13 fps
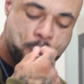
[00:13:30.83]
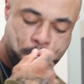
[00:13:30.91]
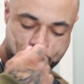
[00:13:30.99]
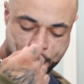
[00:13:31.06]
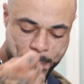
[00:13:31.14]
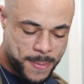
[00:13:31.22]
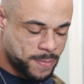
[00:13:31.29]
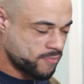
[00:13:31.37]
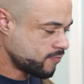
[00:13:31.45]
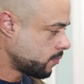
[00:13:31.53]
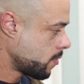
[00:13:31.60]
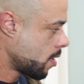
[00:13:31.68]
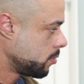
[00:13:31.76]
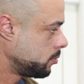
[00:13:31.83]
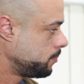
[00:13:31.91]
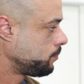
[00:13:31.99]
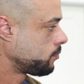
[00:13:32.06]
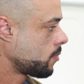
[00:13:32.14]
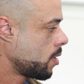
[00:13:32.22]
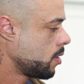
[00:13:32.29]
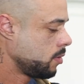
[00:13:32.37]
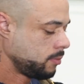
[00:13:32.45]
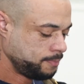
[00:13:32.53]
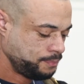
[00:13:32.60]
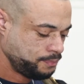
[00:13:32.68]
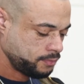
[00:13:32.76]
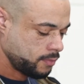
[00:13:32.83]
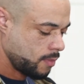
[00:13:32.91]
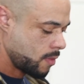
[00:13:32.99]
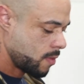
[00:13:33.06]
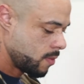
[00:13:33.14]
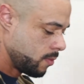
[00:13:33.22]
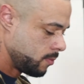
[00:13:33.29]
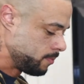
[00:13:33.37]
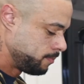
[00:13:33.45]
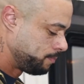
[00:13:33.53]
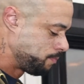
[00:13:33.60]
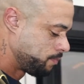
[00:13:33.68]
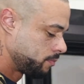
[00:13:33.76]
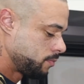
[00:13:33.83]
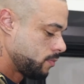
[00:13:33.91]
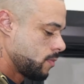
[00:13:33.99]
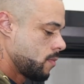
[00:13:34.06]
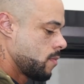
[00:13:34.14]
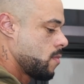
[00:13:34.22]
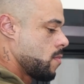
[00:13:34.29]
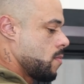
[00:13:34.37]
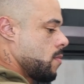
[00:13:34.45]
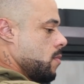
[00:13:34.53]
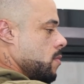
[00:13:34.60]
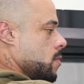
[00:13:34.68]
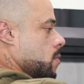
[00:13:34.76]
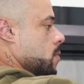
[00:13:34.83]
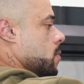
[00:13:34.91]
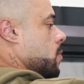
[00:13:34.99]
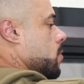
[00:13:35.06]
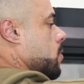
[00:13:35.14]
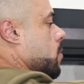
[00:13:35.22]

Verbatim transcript: We got 100 grams of berries, 20 grams of dark chocolate,